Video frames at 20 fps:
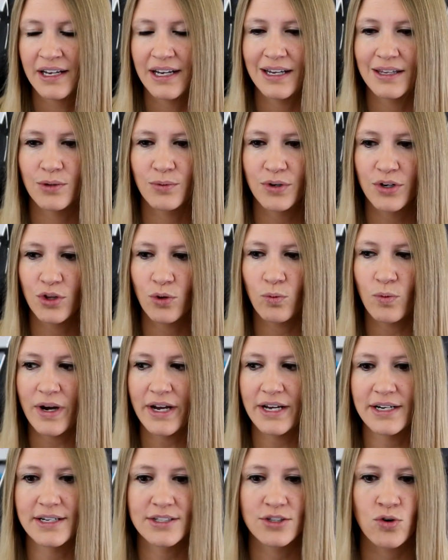and the one on the
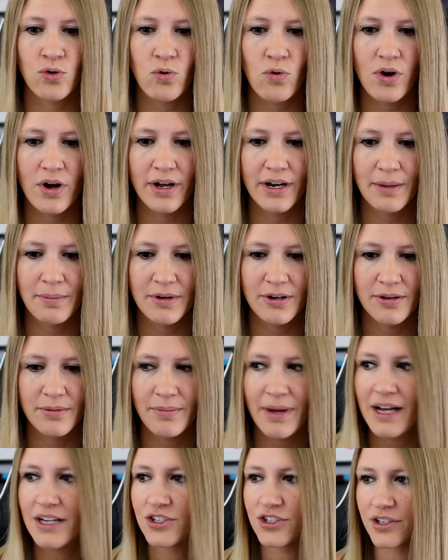white is Quan, I'm gonna
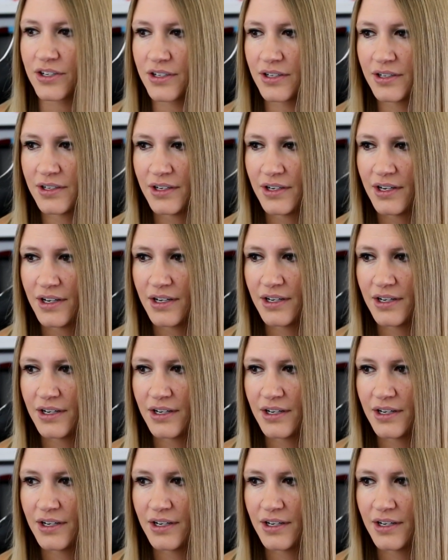imagine.